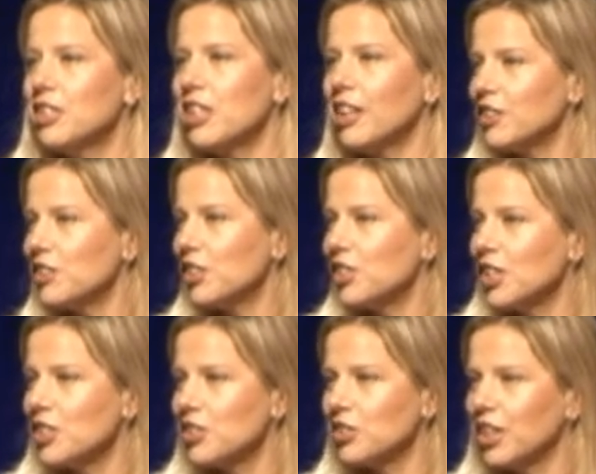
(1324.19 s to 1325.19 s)
intelligence
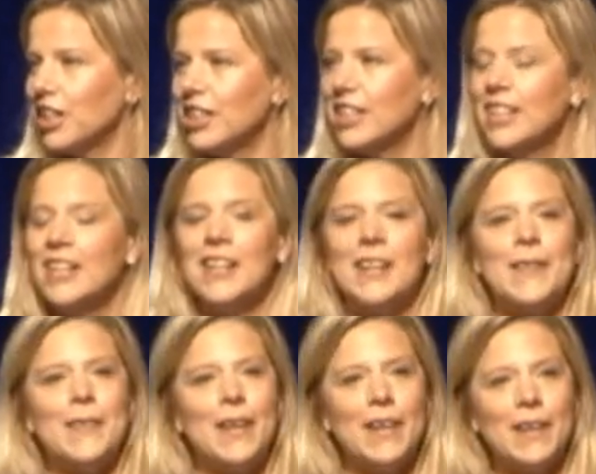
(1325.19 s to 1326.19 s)
yesterday,
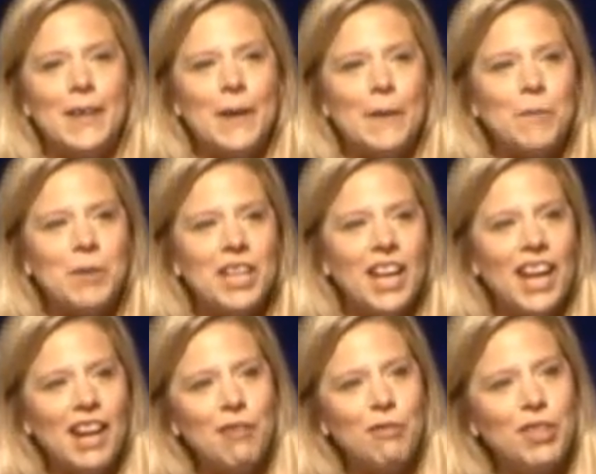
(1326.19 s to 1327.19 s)
that we
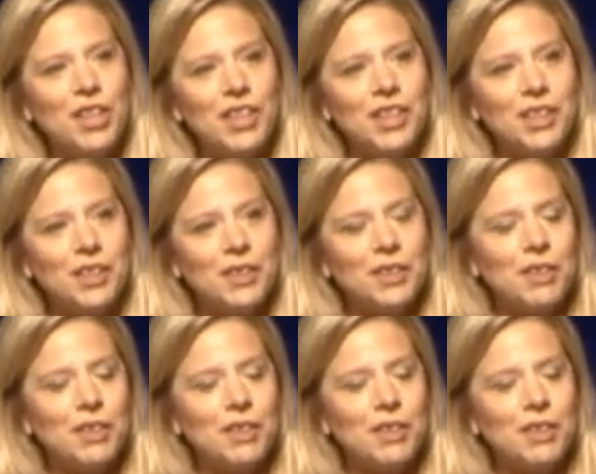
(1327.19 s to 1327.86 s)
have the